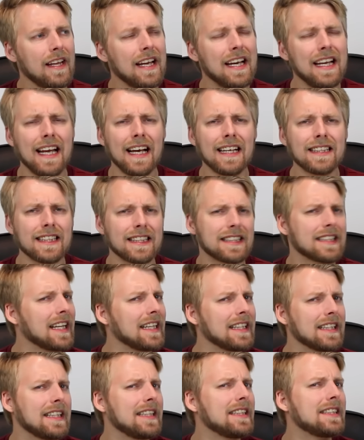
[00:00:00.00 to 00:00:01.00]
It has that
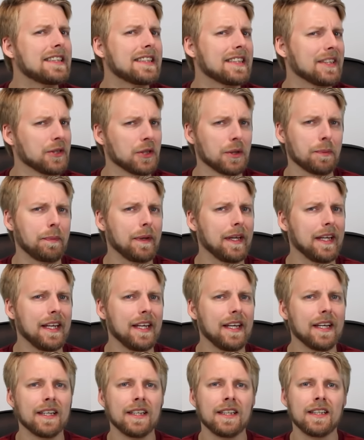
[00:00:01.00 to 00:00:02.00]
slightly
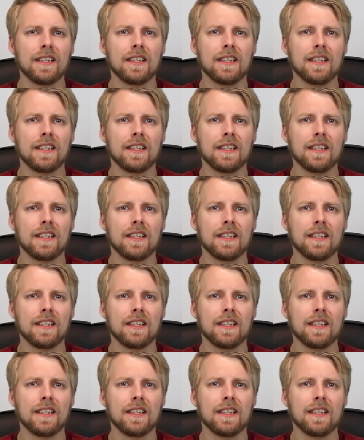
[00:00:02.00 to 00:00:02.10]
syrupy